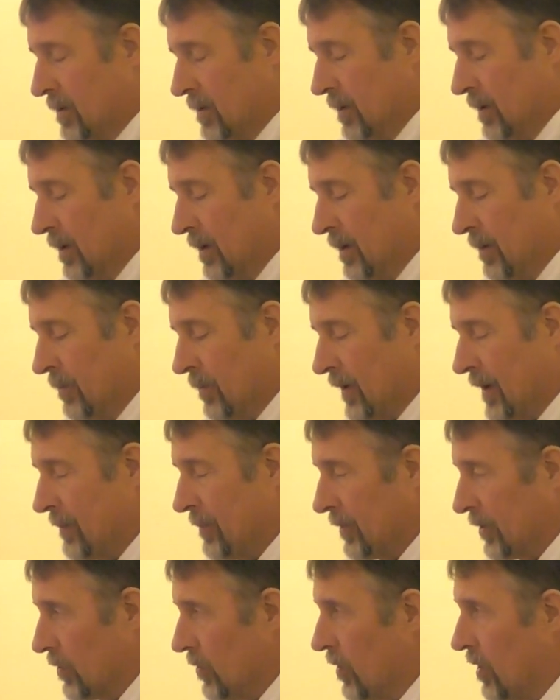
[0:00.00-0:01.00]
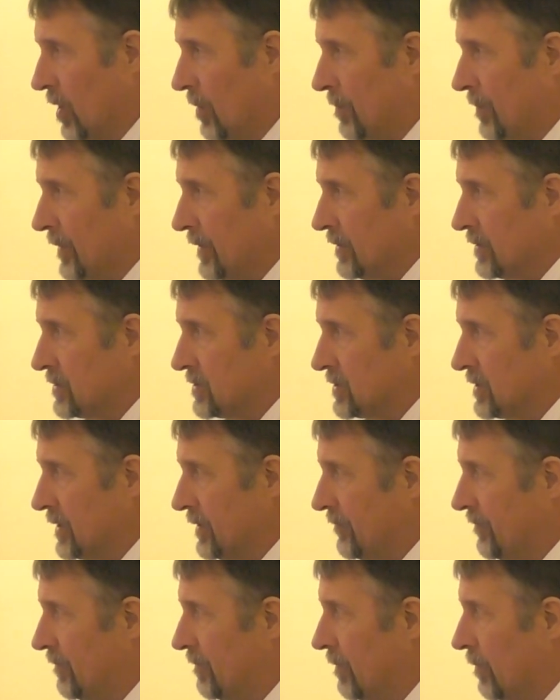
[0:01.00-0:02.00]
were able to go up and
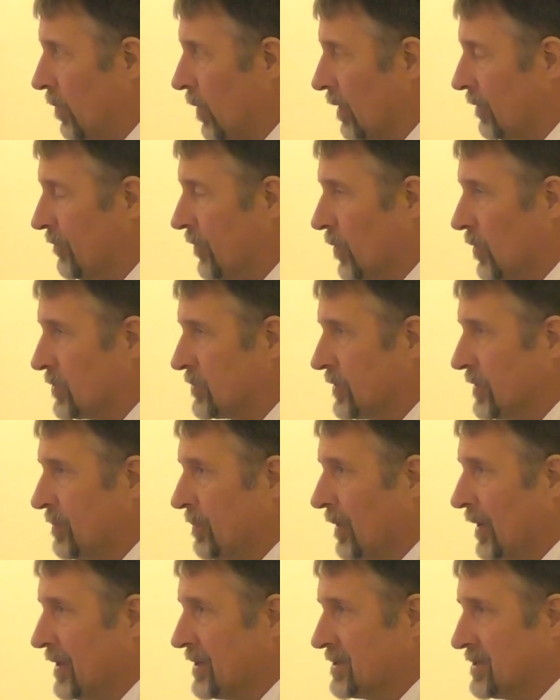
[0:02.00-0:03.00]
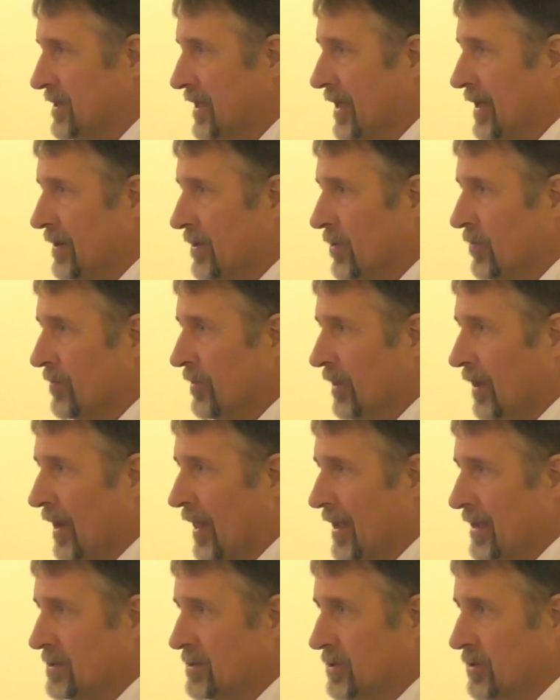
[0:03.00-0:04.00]
city workforce replaced that over the
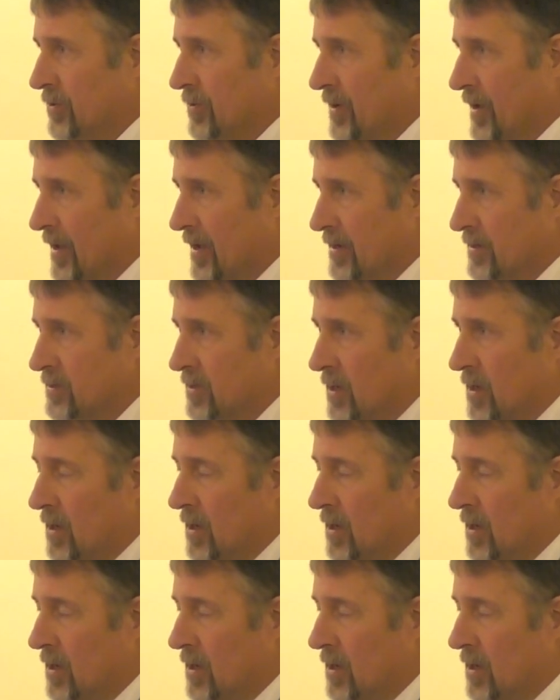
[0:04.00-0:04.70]
last 2 days.